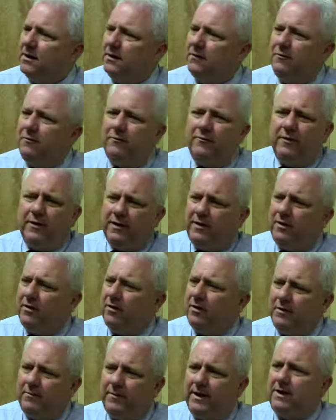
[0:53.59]
It's very
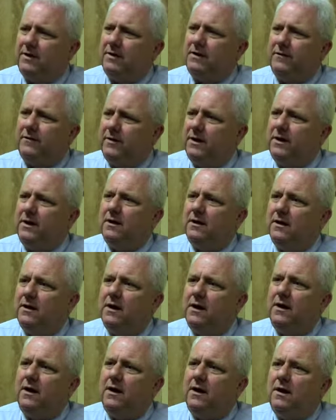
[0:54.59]
hard to make a living here.
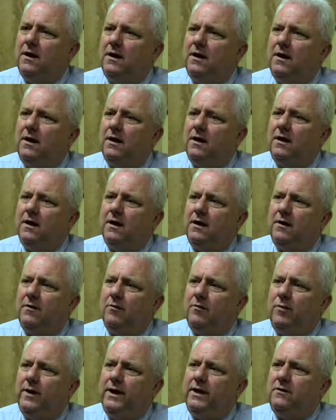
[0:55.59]

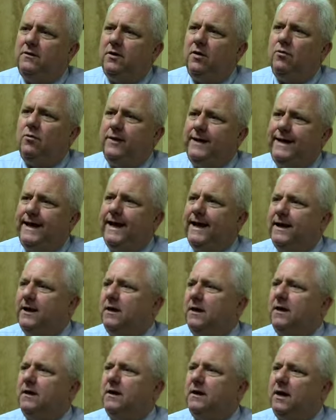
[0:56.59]
We don't
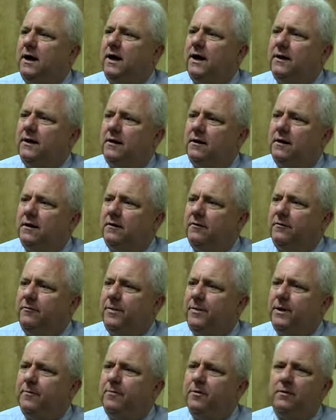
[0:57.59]
get a lot of
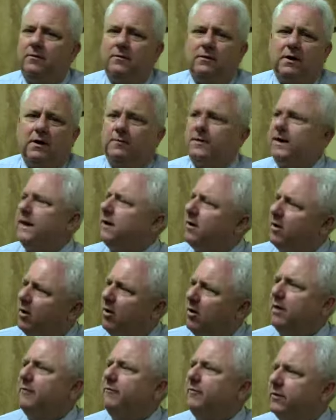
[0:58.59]
people coming out of
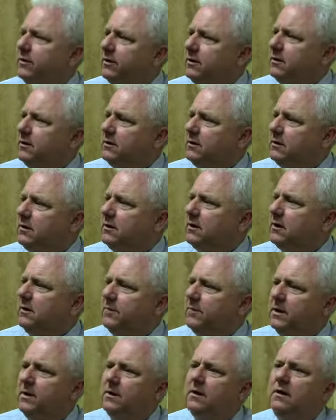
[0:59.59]
Harvard to
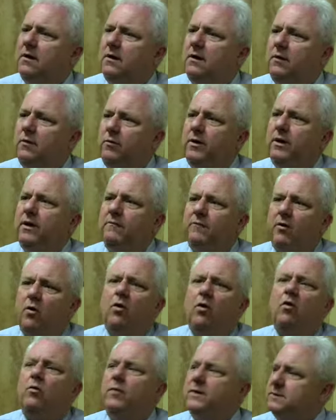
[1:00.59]
come here. We have
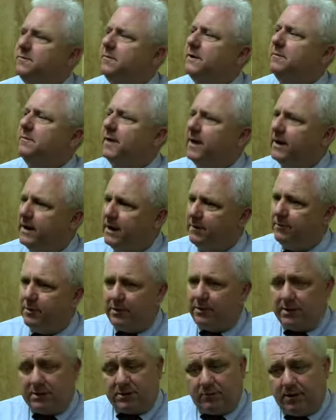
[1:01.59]
always been about
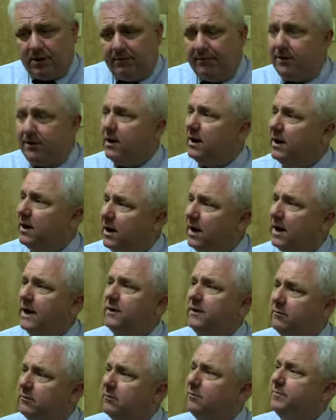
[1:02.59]
immigrants. Whatever the
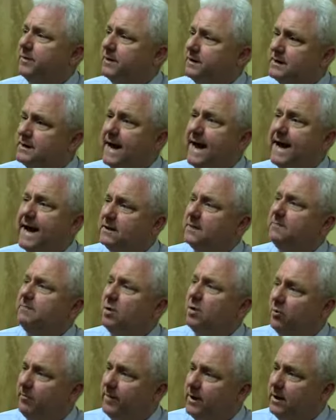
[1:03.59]
hot group is the
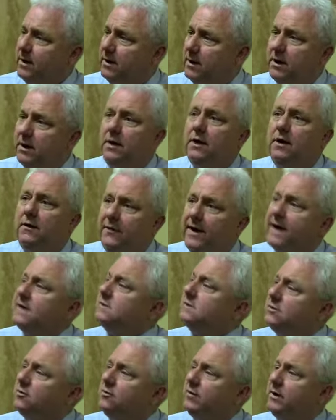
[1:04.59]
moment,
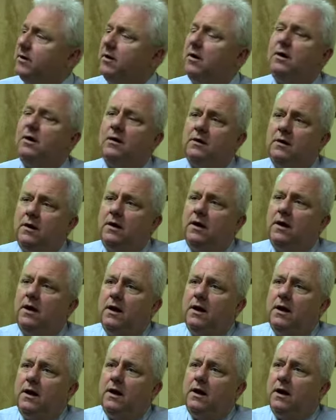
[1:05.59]
that's who we are.
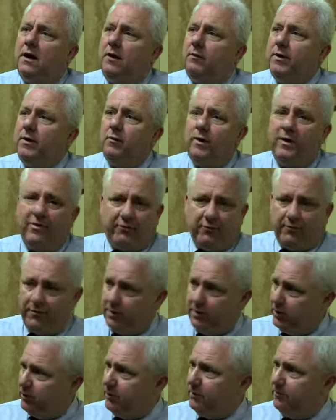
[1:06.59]
Uh, we went through
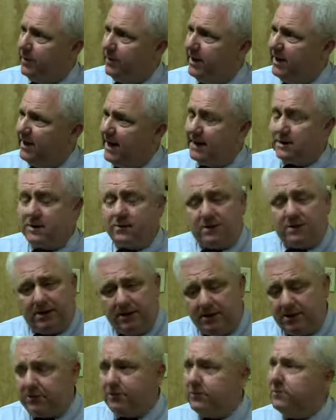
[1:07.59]
the European, actually, it's the
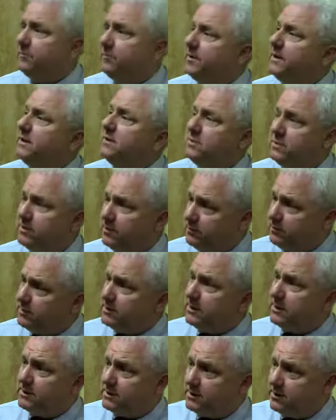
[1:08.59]
Eastern European
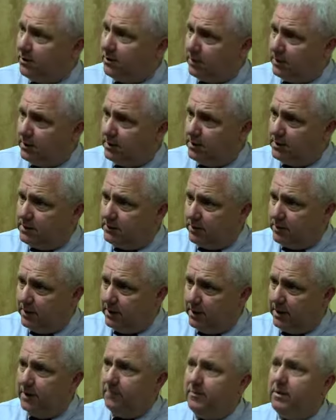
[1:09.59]
Jews that started this when
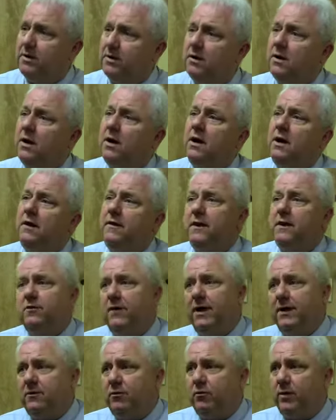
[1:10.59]
they came here. Then you
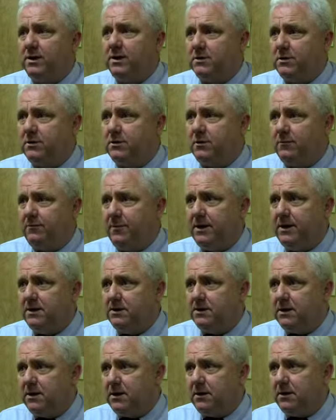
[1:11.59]
had the Western
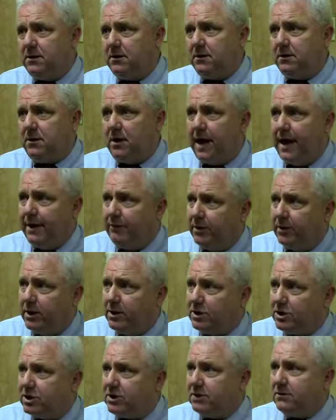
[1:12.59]
Europeans, uh,
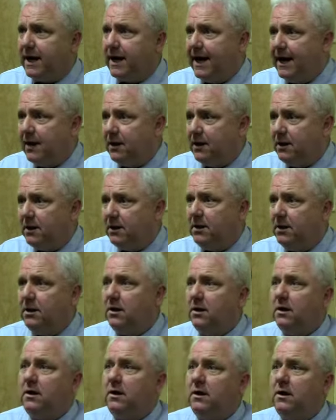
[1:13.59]
Irish,
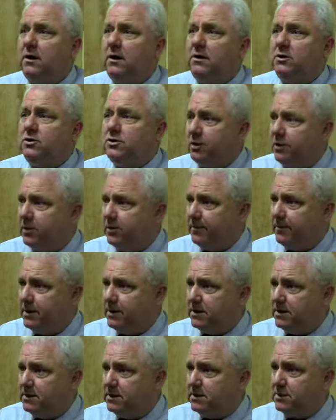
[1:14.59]
Italian,
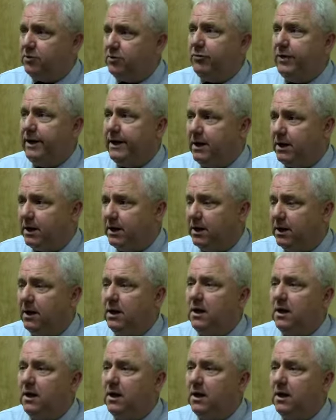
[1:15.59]
Germans, Greek.